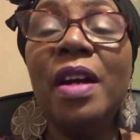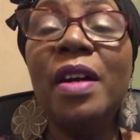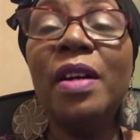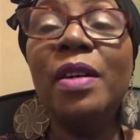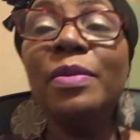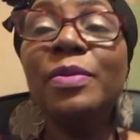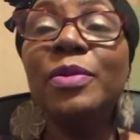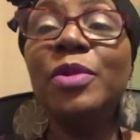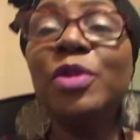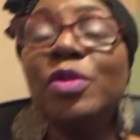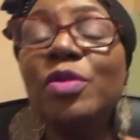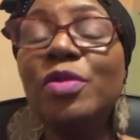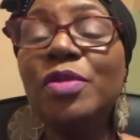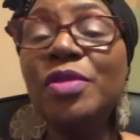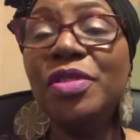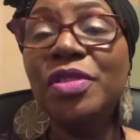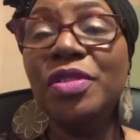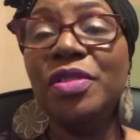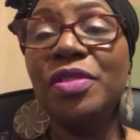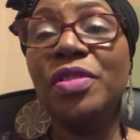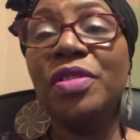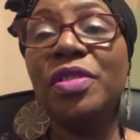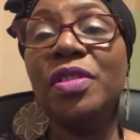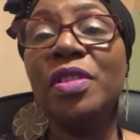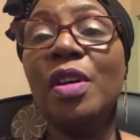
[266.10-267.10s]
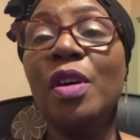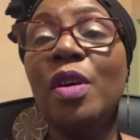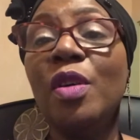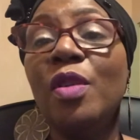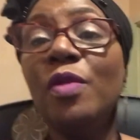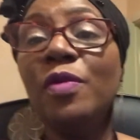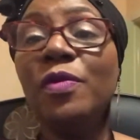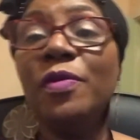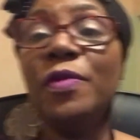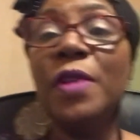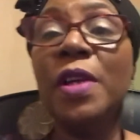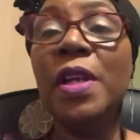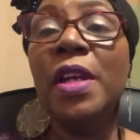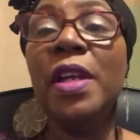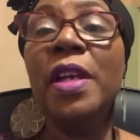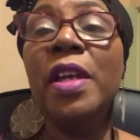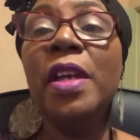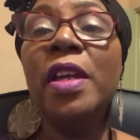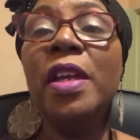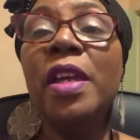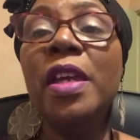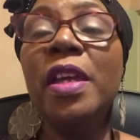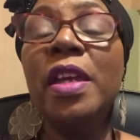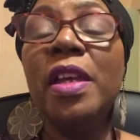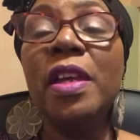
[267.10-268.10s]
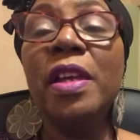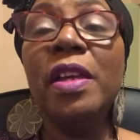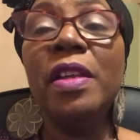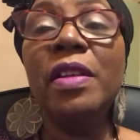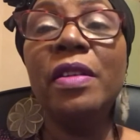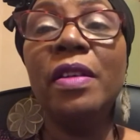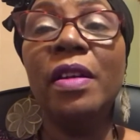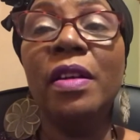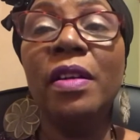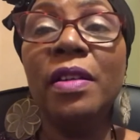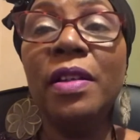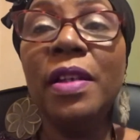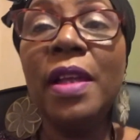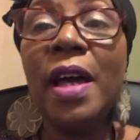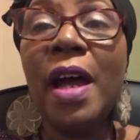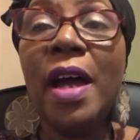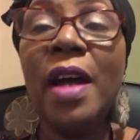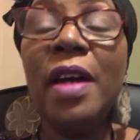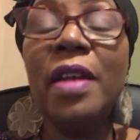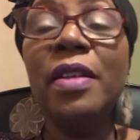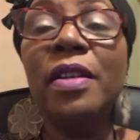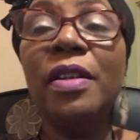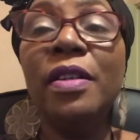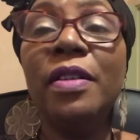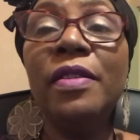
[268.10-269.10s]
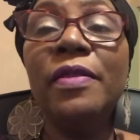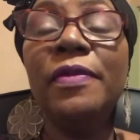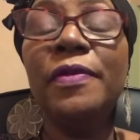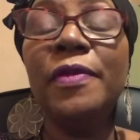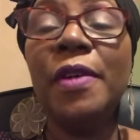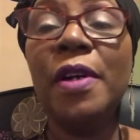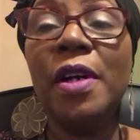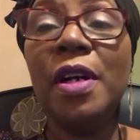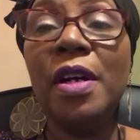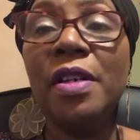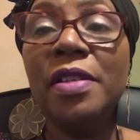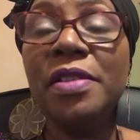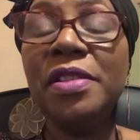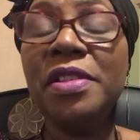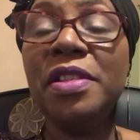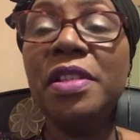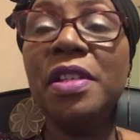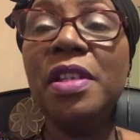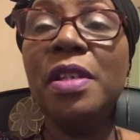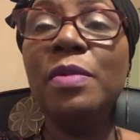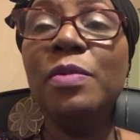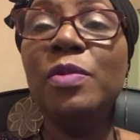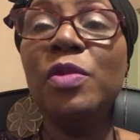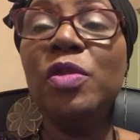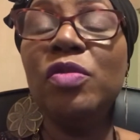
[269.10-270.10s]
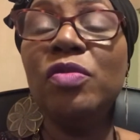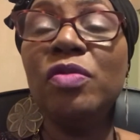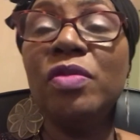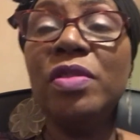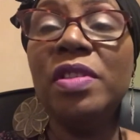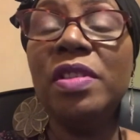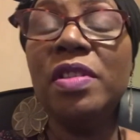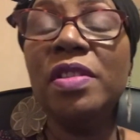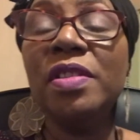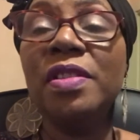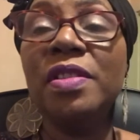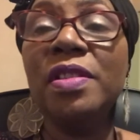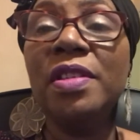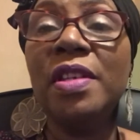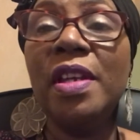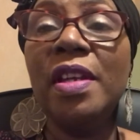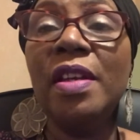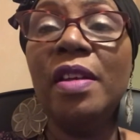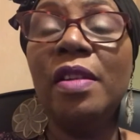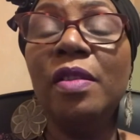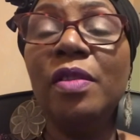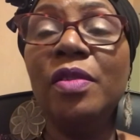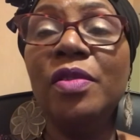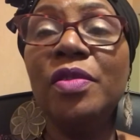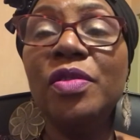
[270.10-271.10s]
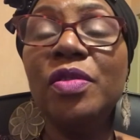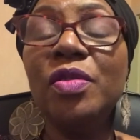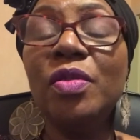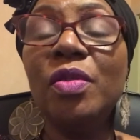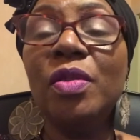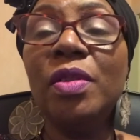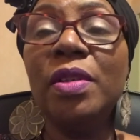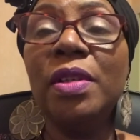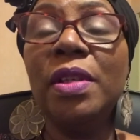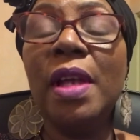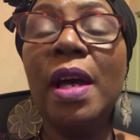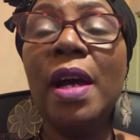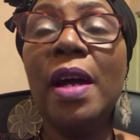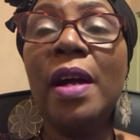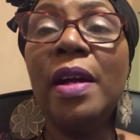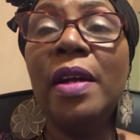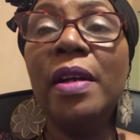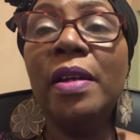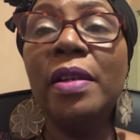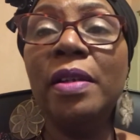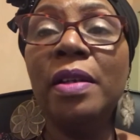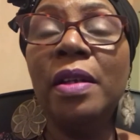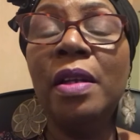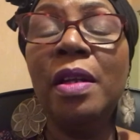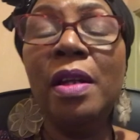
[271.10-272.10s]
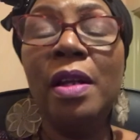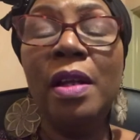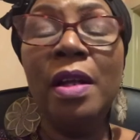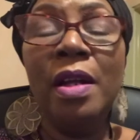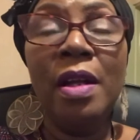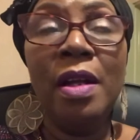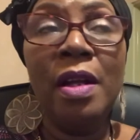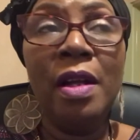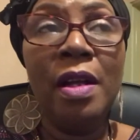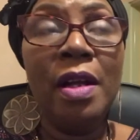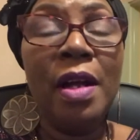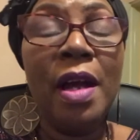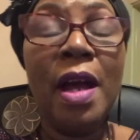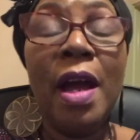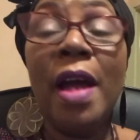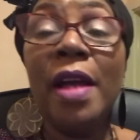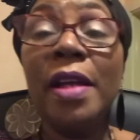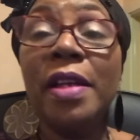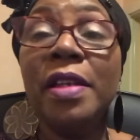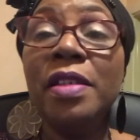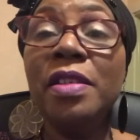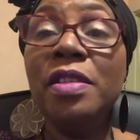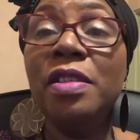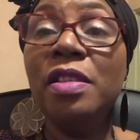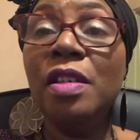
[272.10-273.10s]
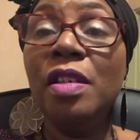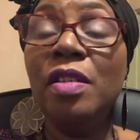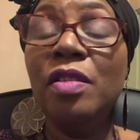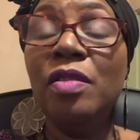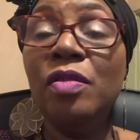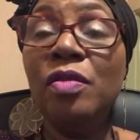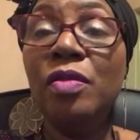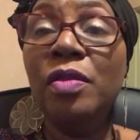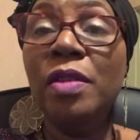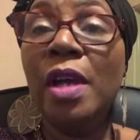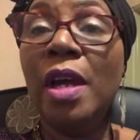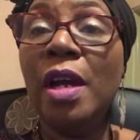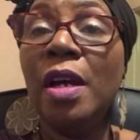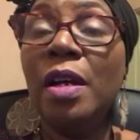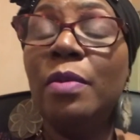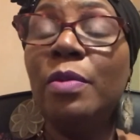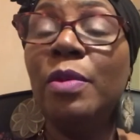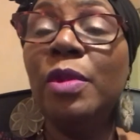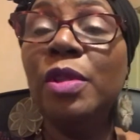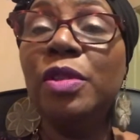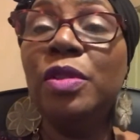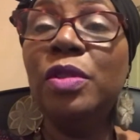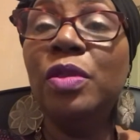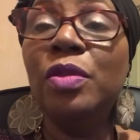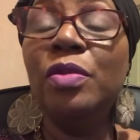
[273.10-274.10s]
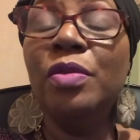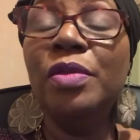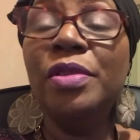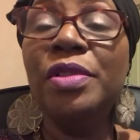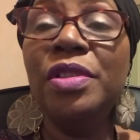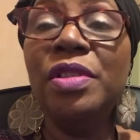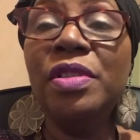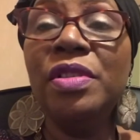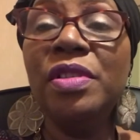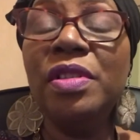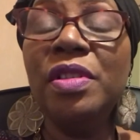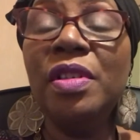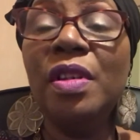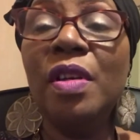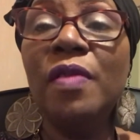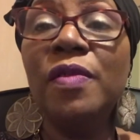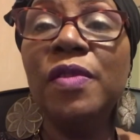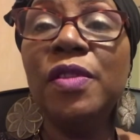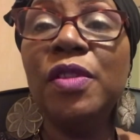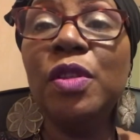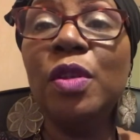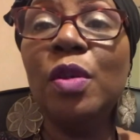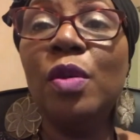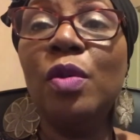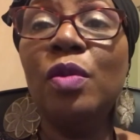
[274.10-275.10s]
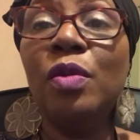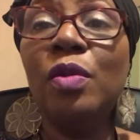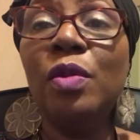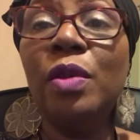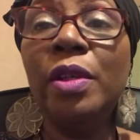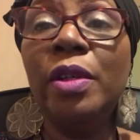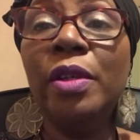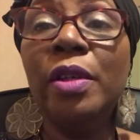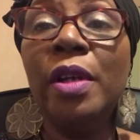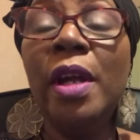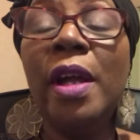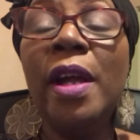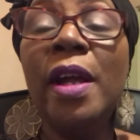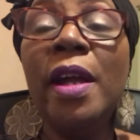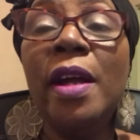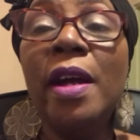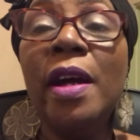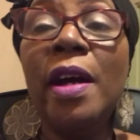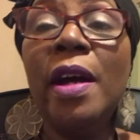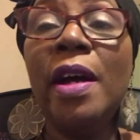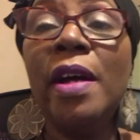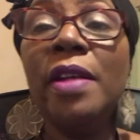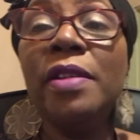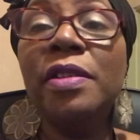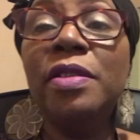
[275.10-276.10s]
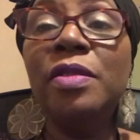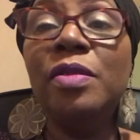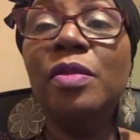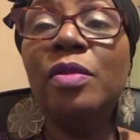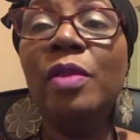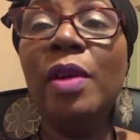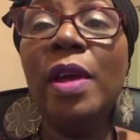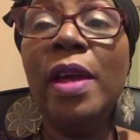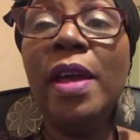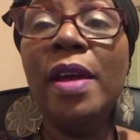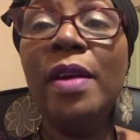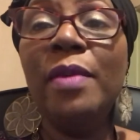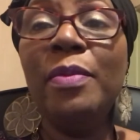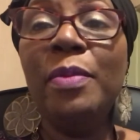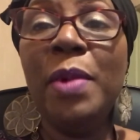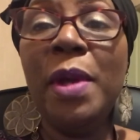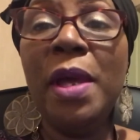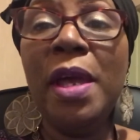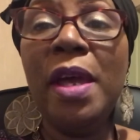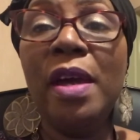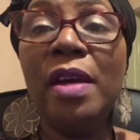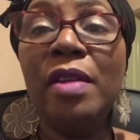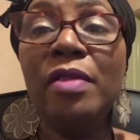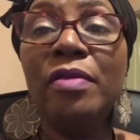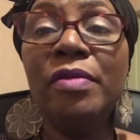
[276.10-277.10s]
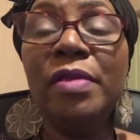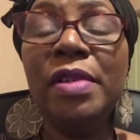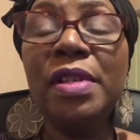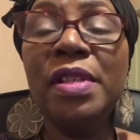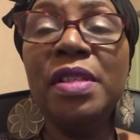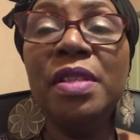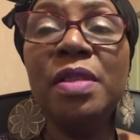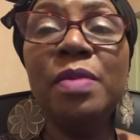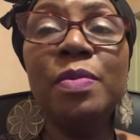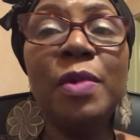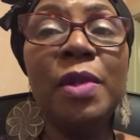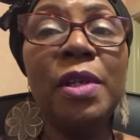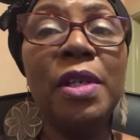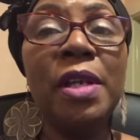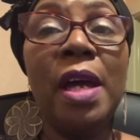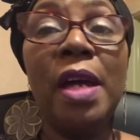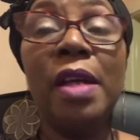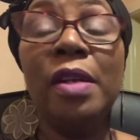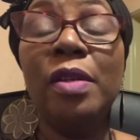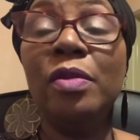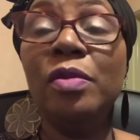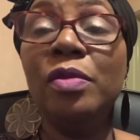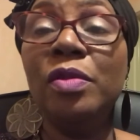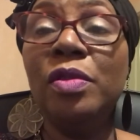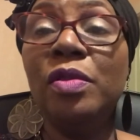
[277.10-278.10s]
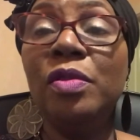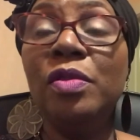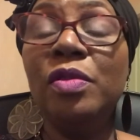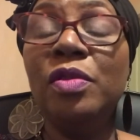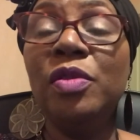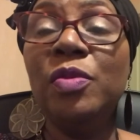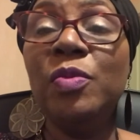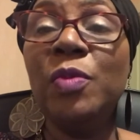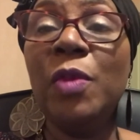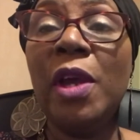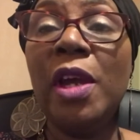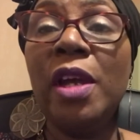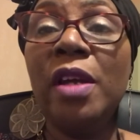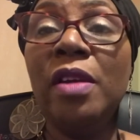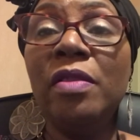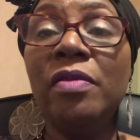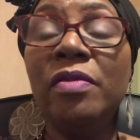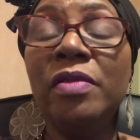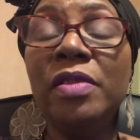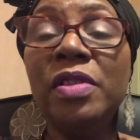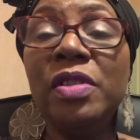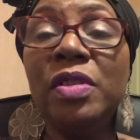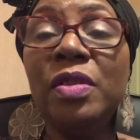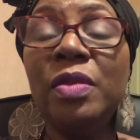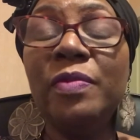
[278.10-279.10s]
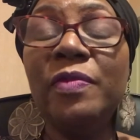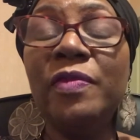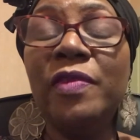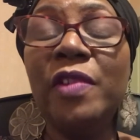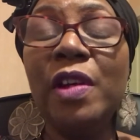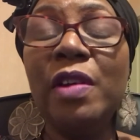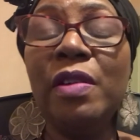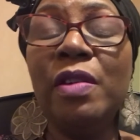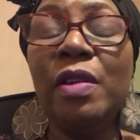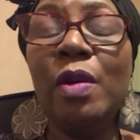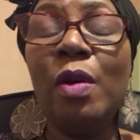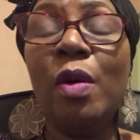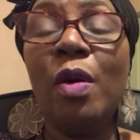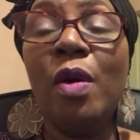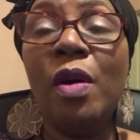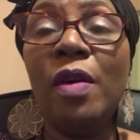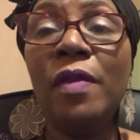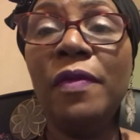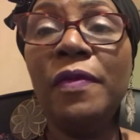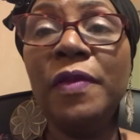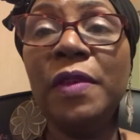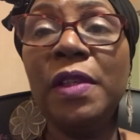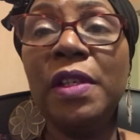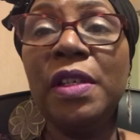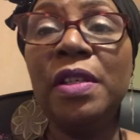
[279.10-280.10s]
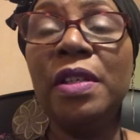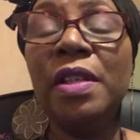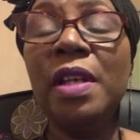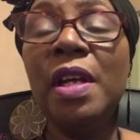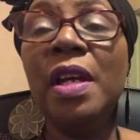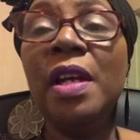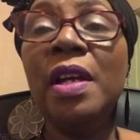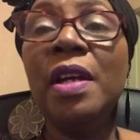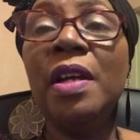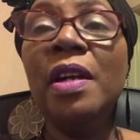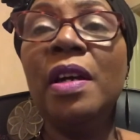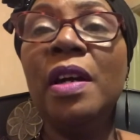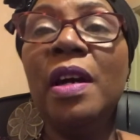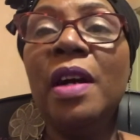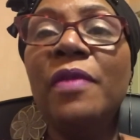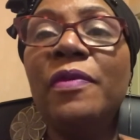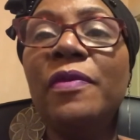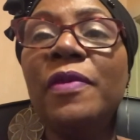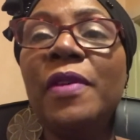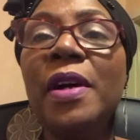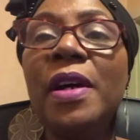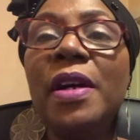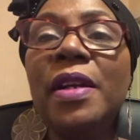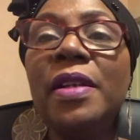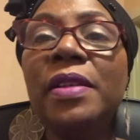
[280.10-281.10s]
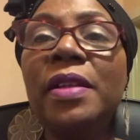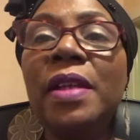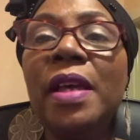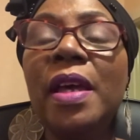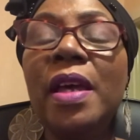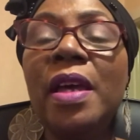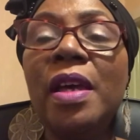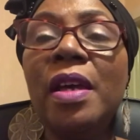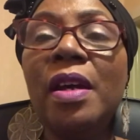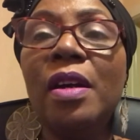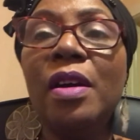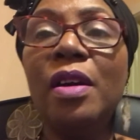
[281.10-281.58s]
do-it-yourself and a lot of seamstress and tailors online. I can tell you now, I'm a do-it-yourself sewer. I do have patterns, but I don't use patterns very often. I find that